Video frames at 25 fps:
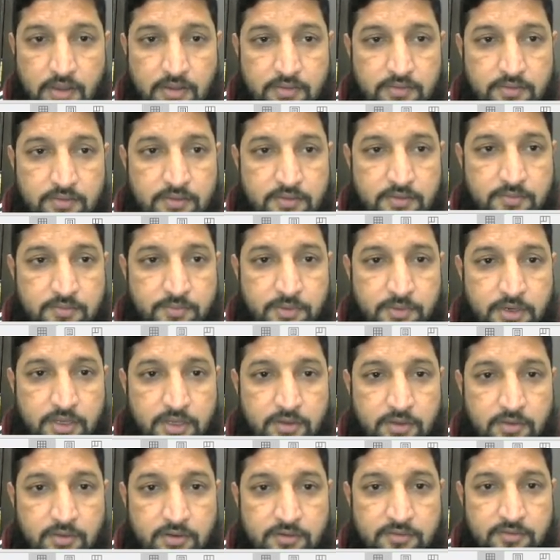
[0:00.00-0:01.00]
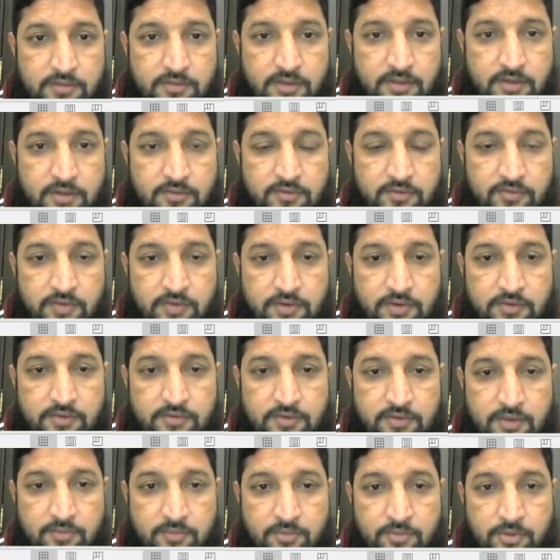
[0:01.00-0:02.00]
this particular cell, for
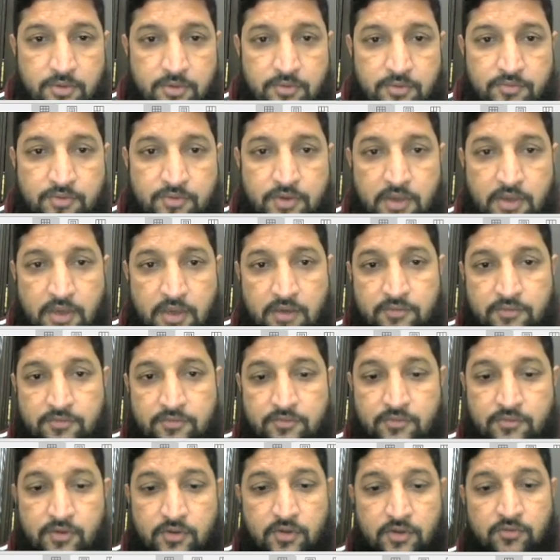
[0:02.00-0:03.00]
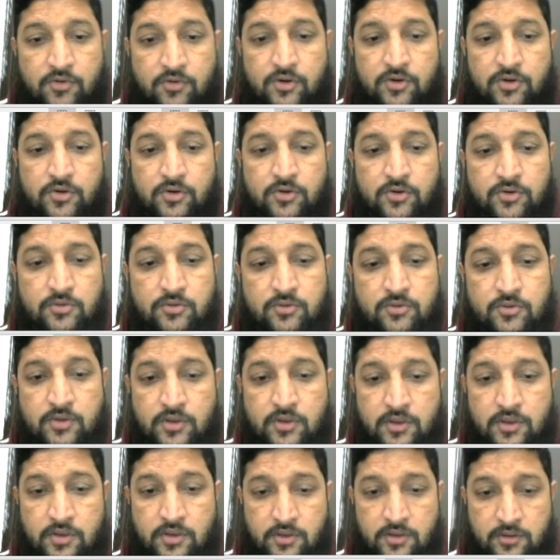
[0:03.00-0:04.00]
example, if you wanted to,
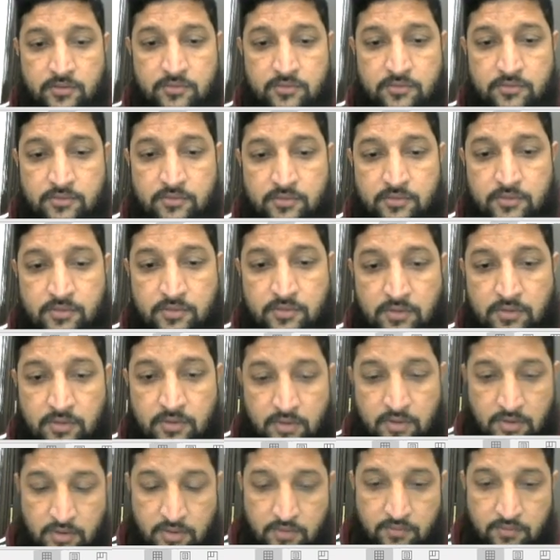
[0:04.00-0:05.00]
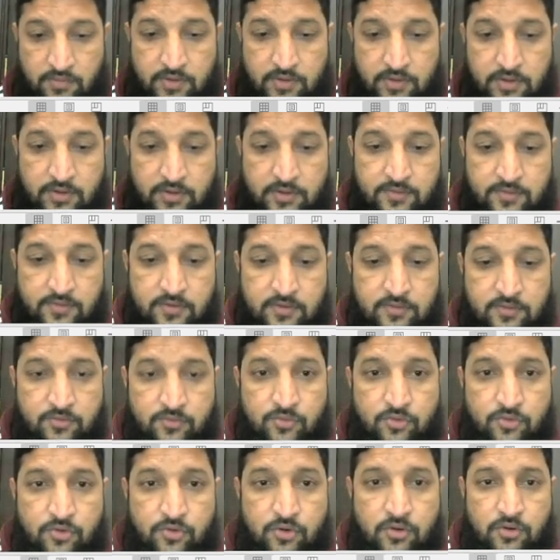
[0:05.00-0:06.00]
we'll discuss
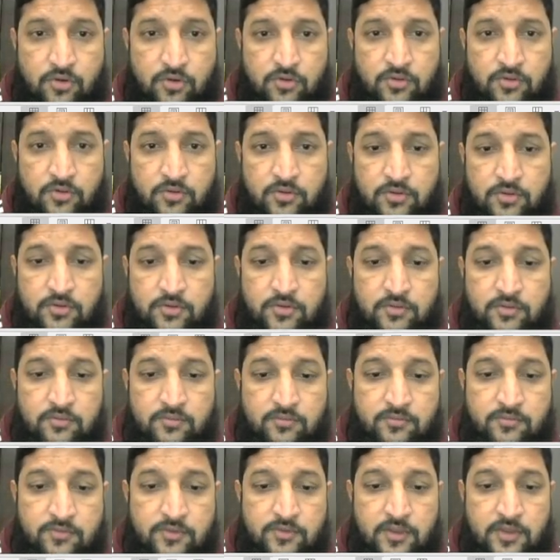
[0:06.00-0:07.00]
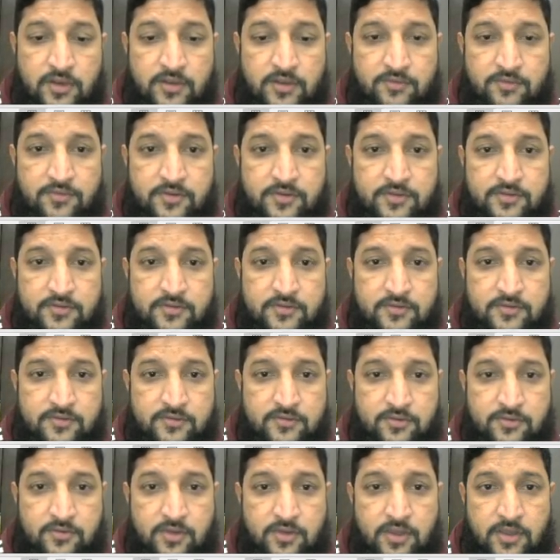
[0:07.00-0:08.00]
more on cell
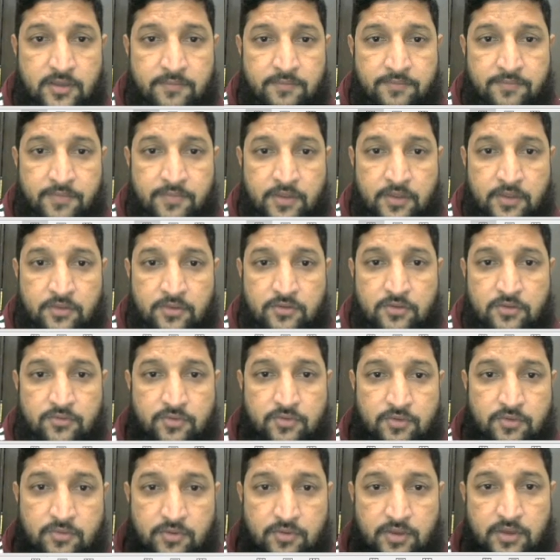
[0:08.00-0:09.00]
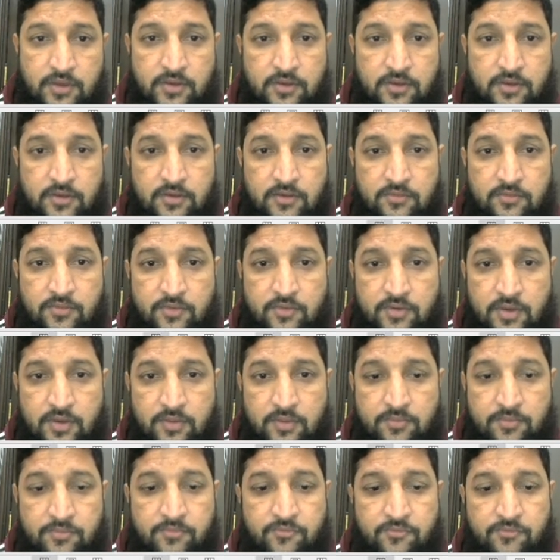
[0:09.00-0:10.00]
references today. So if you
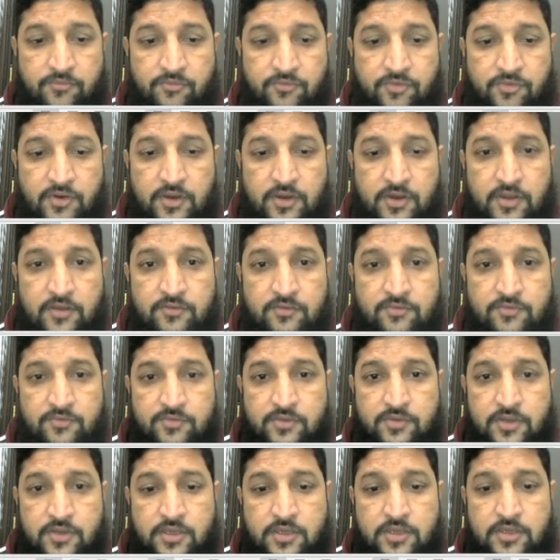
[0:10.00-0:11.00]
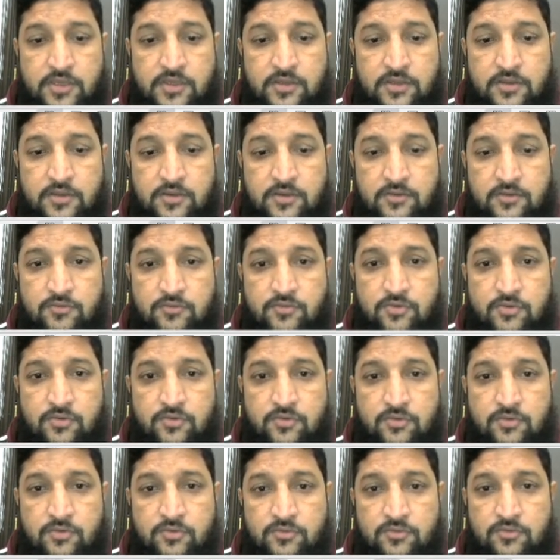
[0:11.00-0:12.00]
type 5, 3,
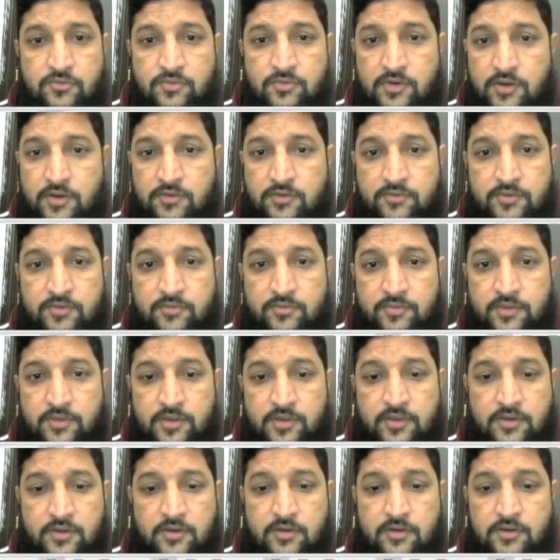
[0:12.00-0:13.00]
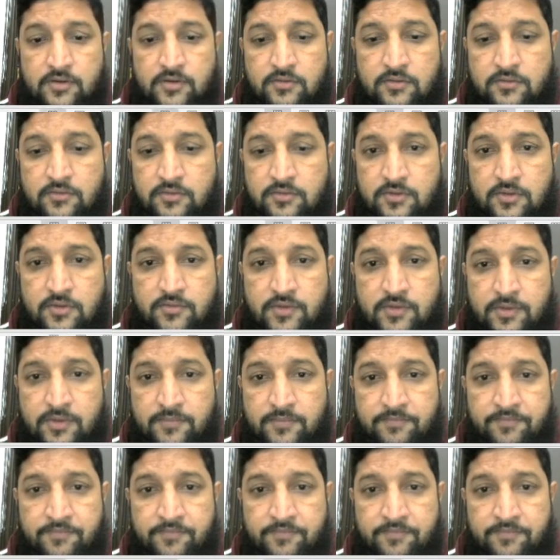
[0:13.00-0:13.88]
4, 5, something, 7.